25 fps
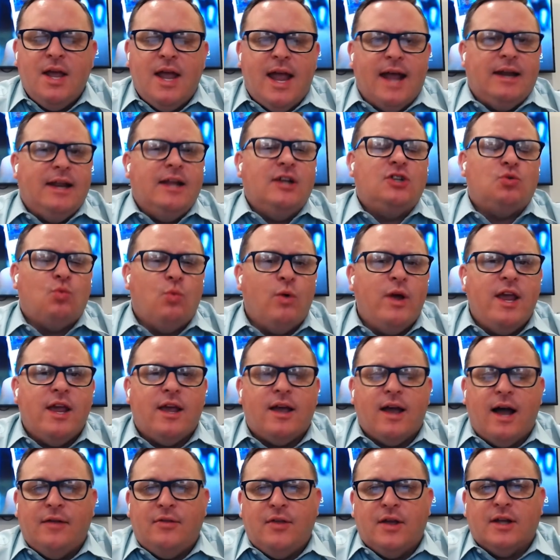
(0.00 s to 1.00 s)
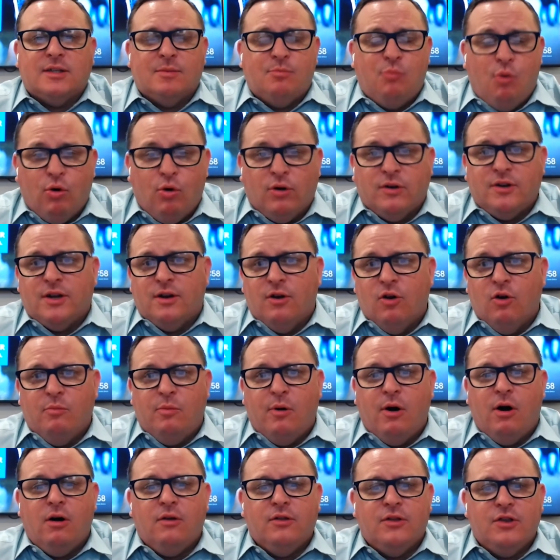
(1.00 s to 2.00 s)
And each week, I think it's important to note,
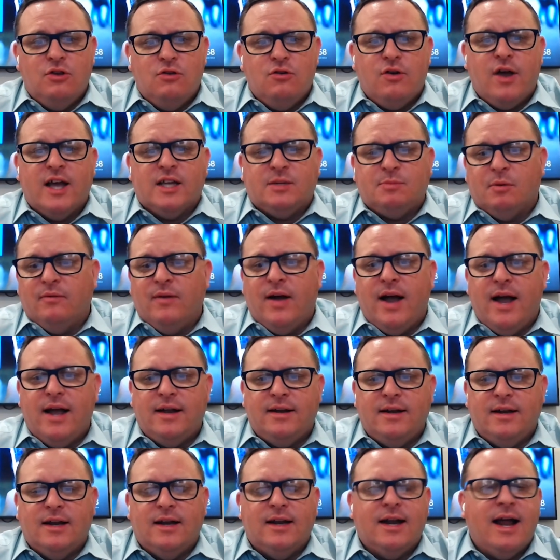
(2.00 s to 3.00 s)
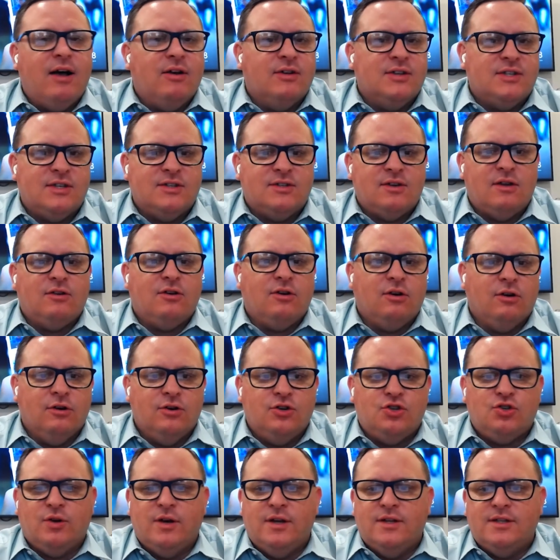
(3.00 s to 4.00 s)
Paul, that you guys provide an analysis on
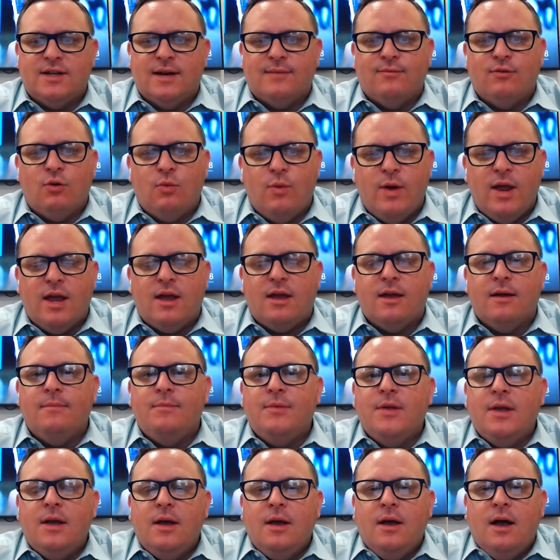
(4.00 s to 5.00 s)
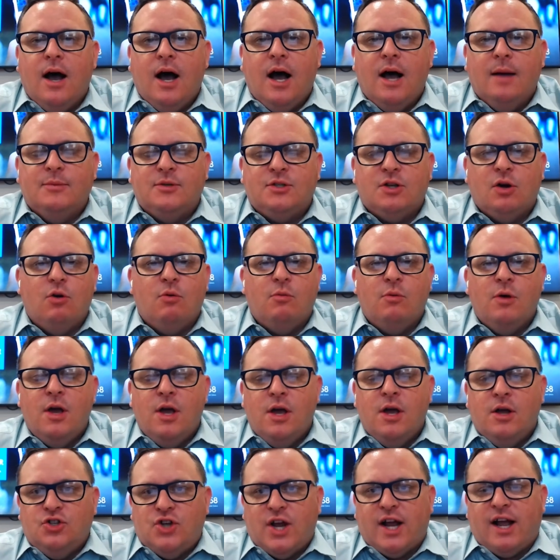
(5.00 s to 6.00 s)
current trends every week. So
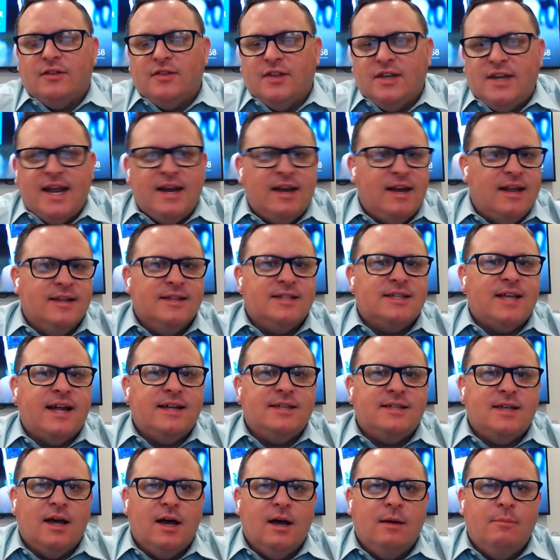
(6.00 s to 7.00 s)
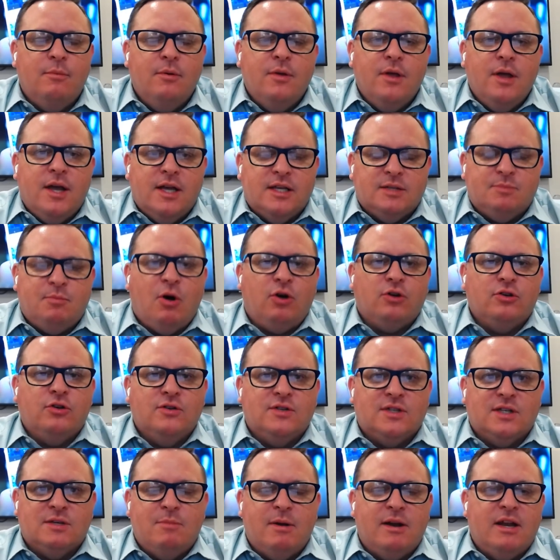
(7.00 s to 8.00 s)
check out the Data Insights Hub, as Paul
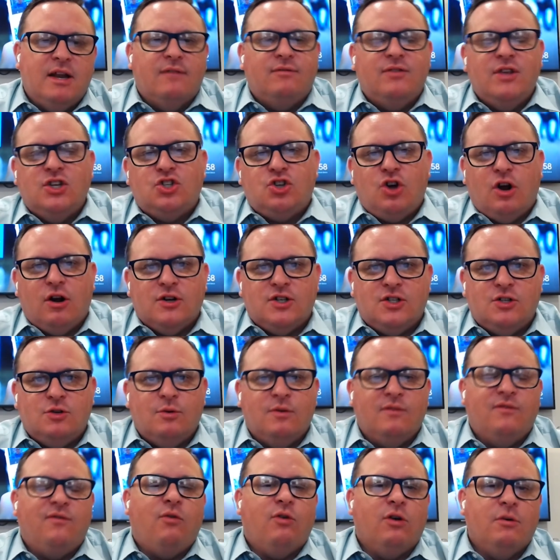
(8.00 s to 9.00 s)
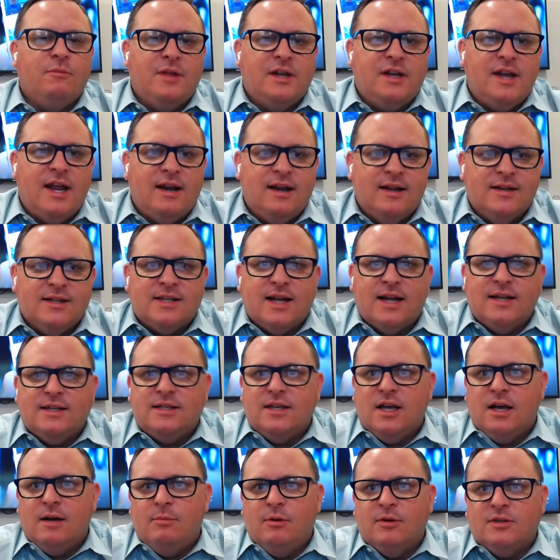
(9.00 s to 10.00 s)
uses many of these charts to inform the Data Insights
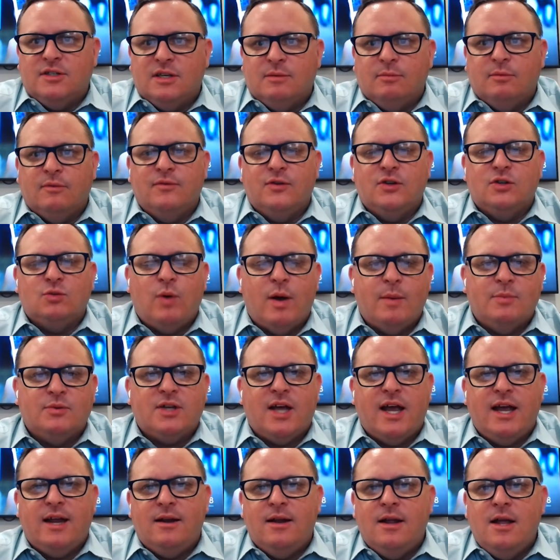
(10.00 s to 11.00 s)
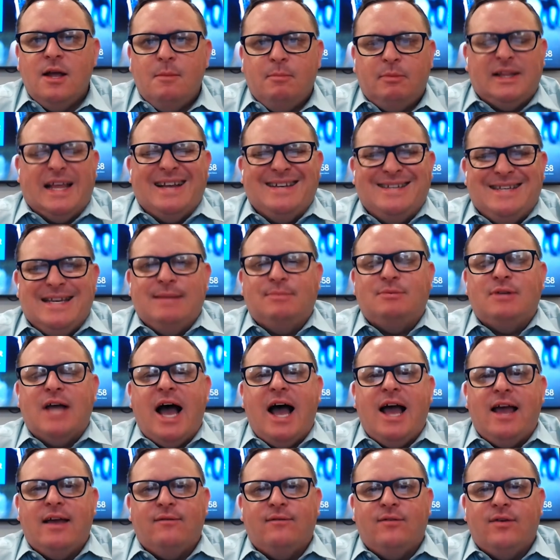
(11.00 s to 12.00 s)
Hub on Simpleview's website. But that deep
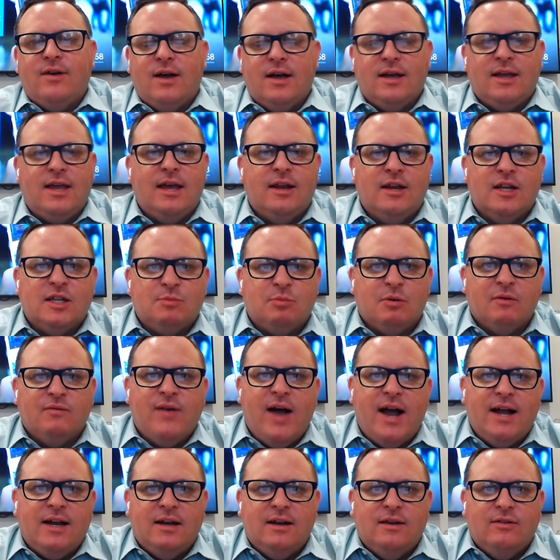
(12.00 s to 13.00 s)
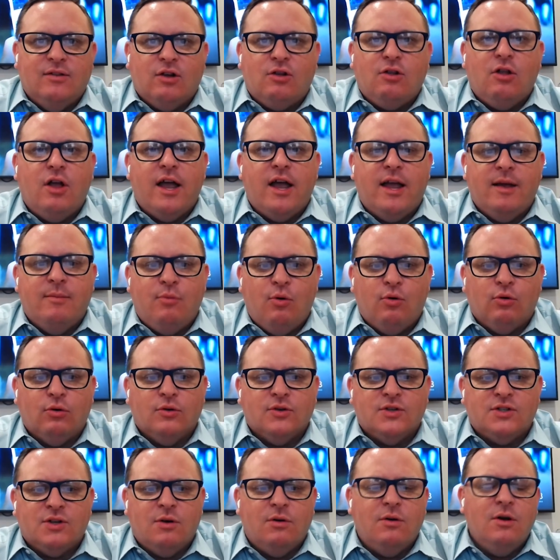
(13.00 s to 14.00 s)
dive, again, is provided in the client portal.
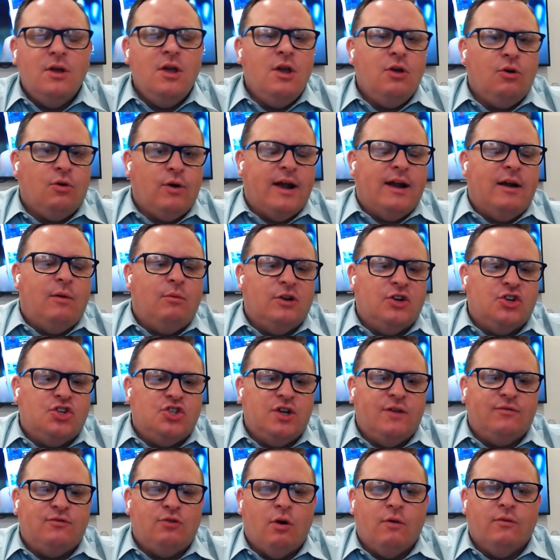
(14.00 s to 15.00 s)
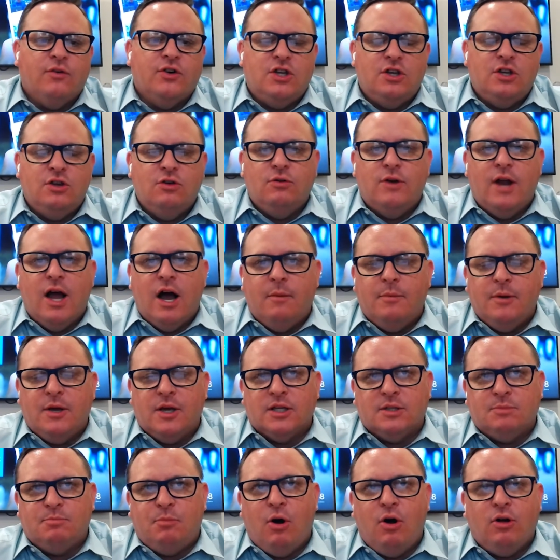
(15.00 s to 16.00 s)
So, Grant, I want to shift over to you now
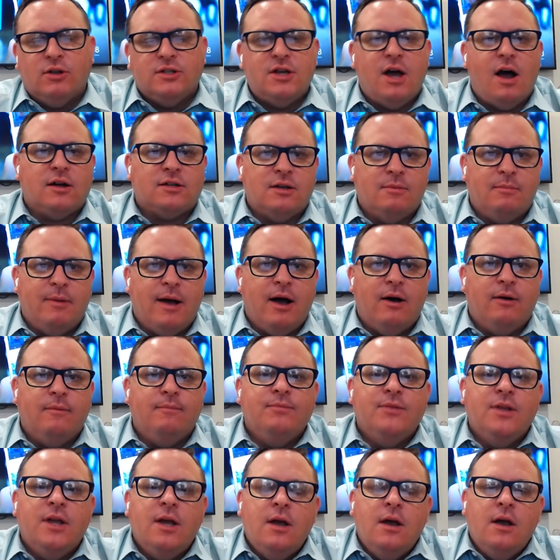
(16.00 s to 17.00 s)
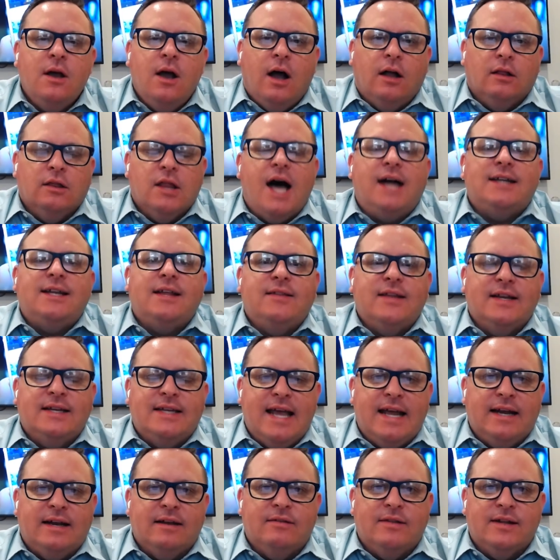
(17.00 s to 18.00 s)
because Paul talked about a lot of the
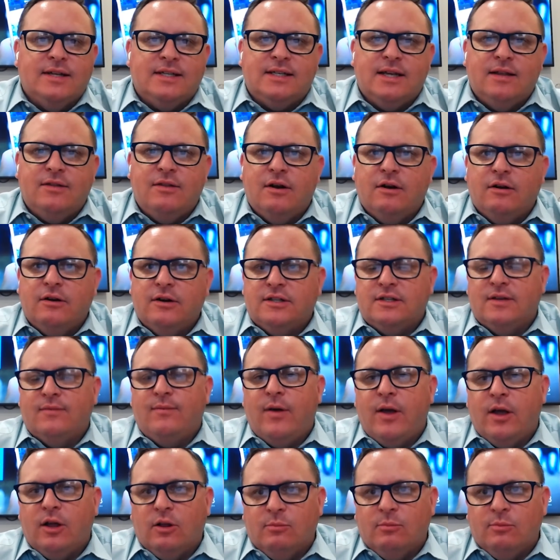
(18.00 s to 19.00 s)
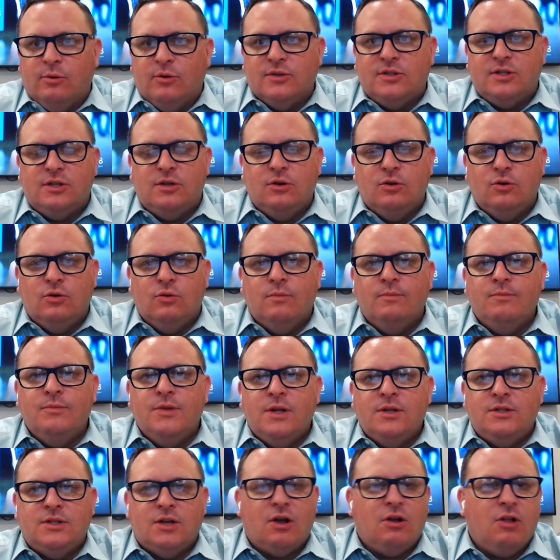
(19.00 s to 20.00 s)
data that's in there and it's available to
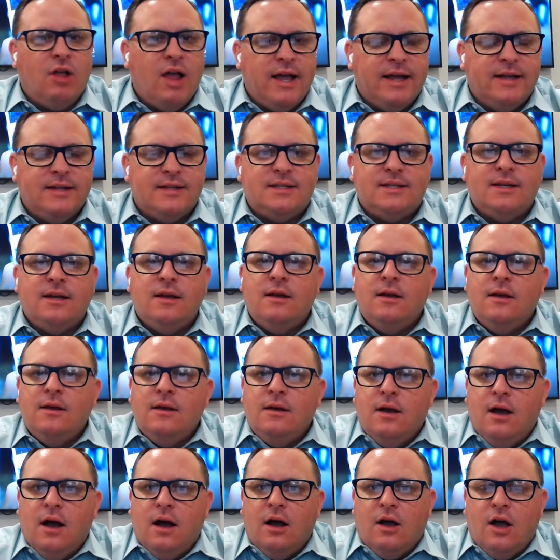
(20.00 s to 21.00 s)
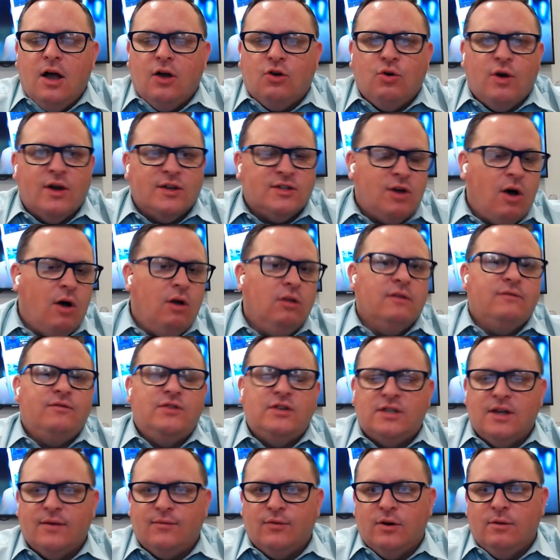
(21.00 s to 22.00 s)
clients across all of these
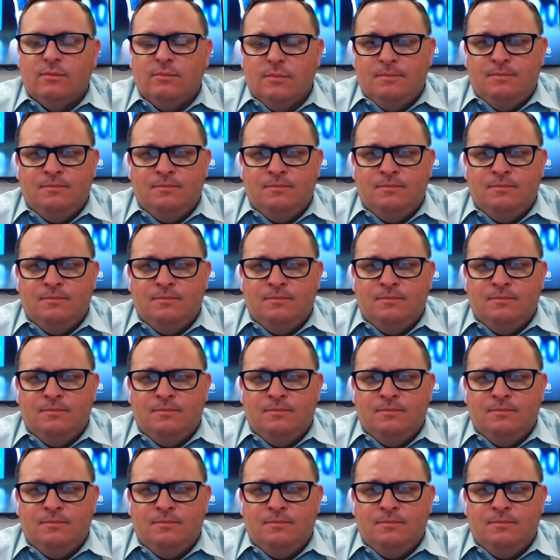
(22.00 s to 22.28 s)
different